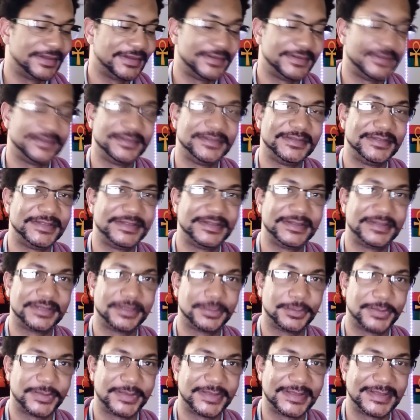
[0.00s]
dealing
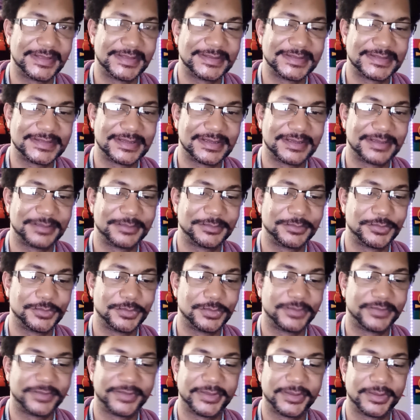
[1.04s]
with at the time,
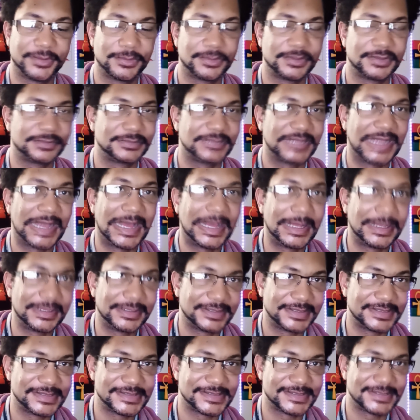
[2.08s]
whoever they were
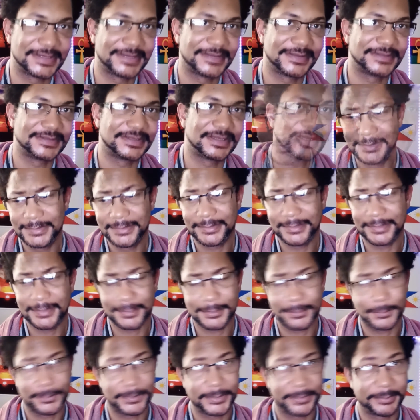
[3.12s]
colonizing at the time. Now
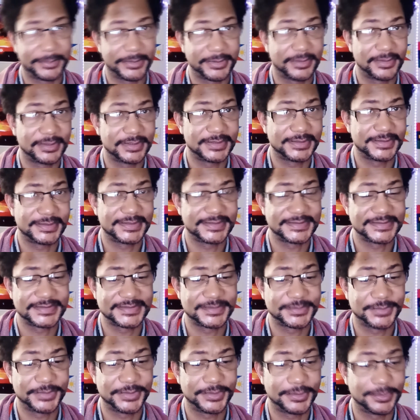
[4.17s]
what America does is
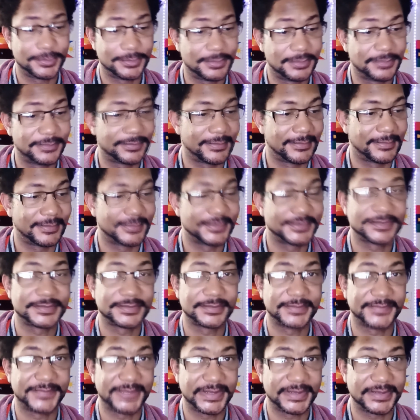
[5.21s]
we go over with
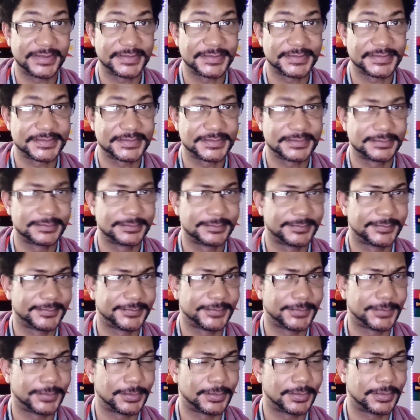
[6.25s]
surveyors
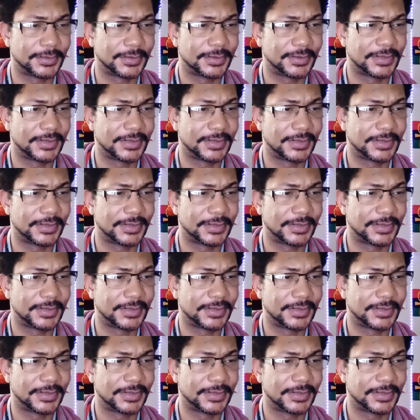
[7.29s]
for